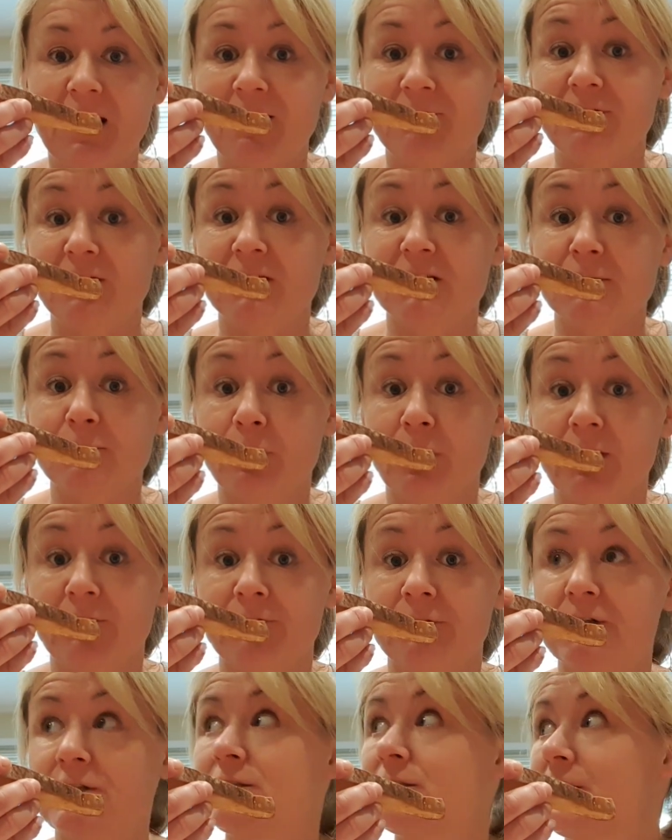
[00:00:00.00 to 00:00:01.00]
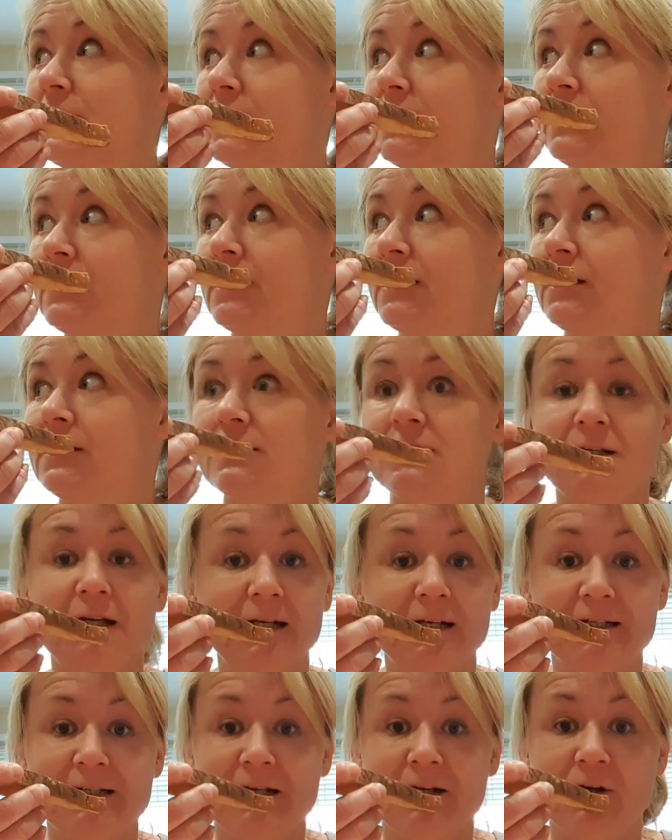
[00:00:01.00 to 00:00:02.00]
having some breakfast. It is
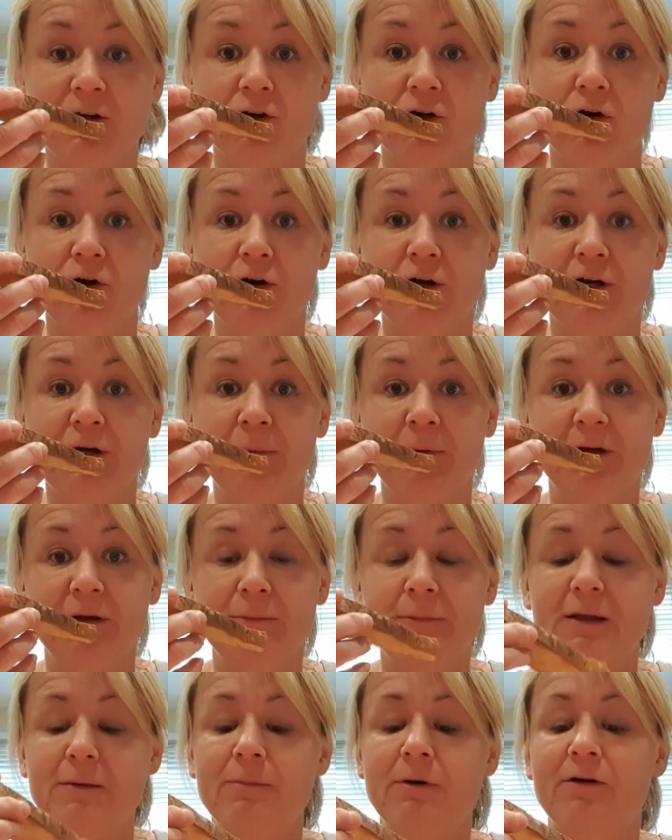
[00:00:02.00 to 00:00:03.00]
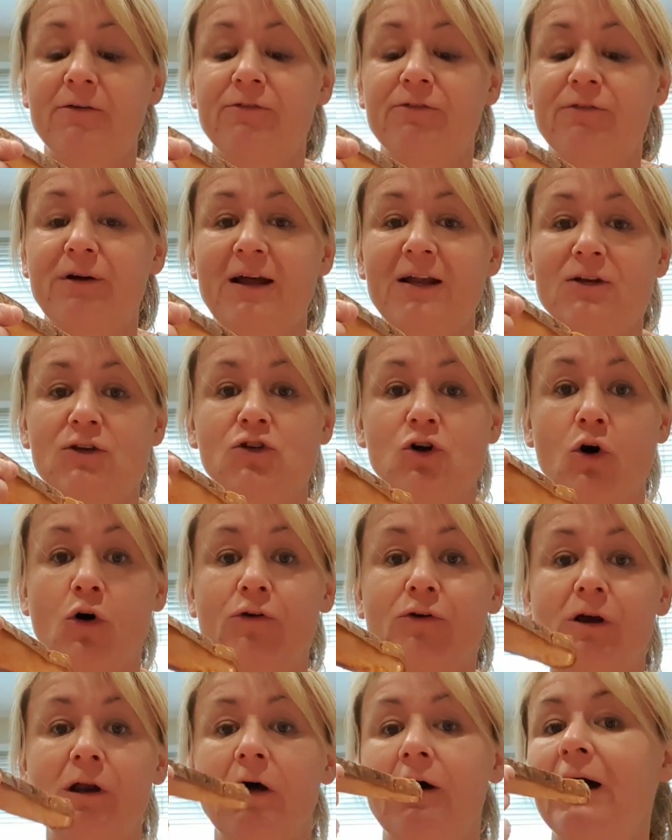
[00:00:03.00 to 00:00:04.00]
nearly 10 o'clock and I'm going to meet my friend
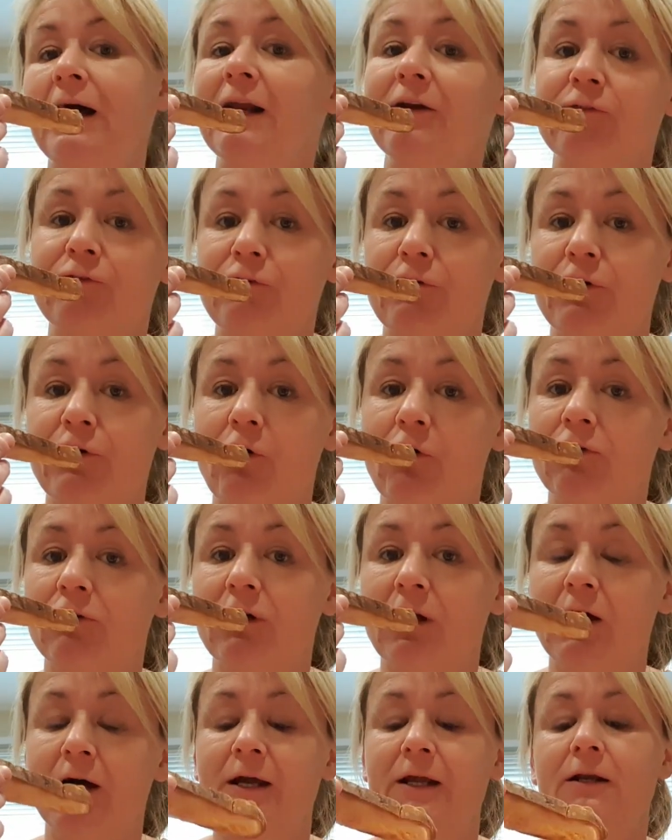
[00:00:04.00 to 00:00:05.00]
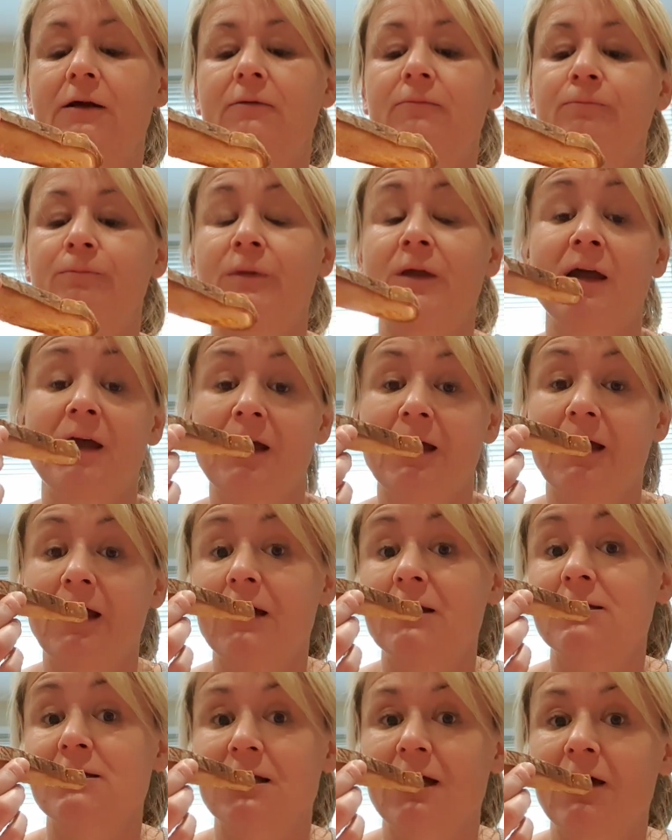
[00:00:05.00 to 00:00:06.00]
online for an online
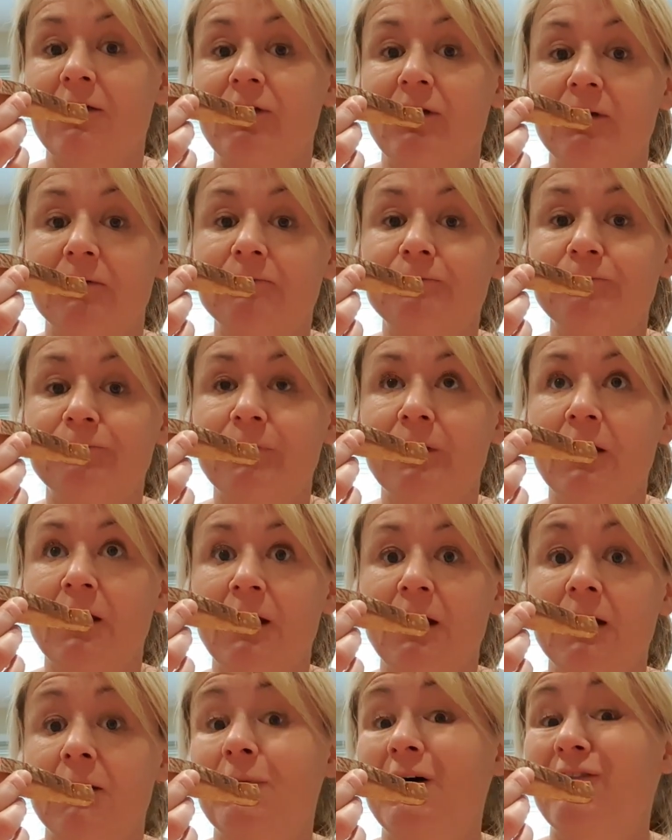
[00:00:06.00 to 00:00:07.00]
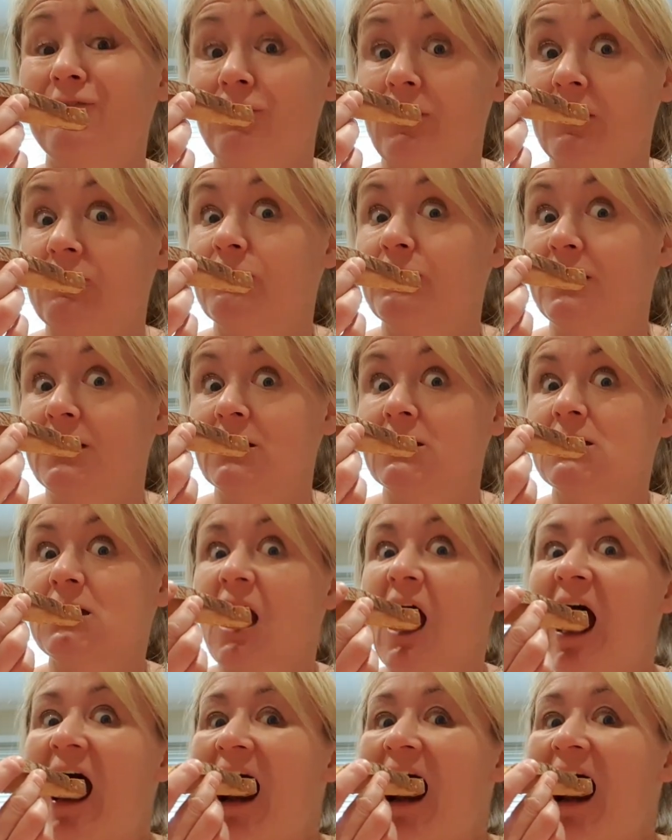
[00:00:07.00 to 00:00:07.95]
get together in about 5 minutes.